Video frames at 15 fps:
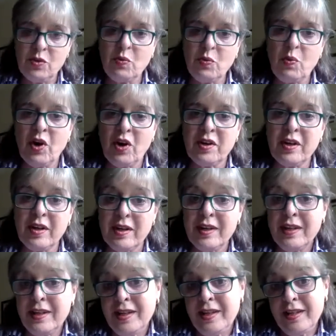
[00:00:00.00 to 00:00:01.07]
the work
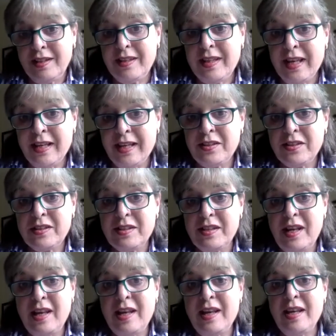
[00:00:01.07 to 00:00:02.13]
that
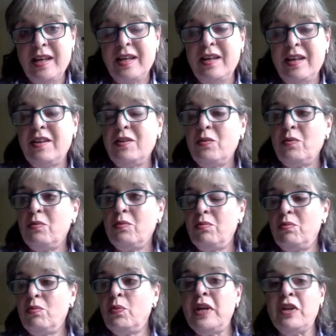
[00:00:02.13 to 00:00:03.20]

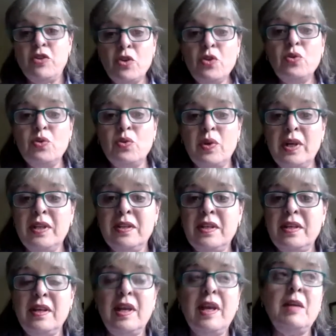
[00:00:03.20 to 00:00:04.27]
we do
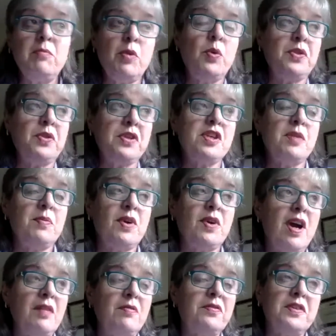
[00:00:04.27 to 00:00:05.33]
in both the summer
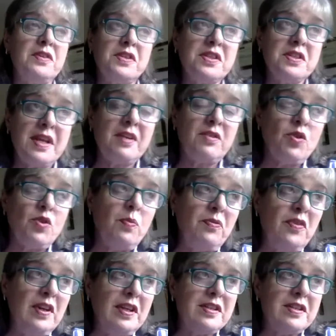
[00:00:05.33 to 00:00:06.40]
conferences and
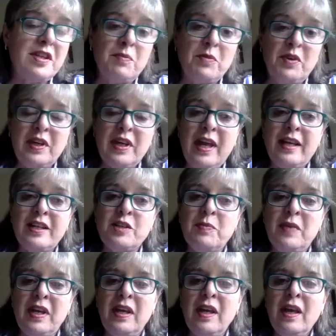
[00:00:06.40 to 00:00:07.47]
hopefully the summer
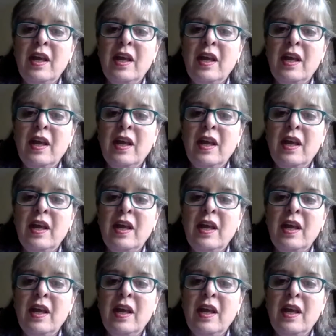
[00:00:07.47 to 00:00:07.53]
academy,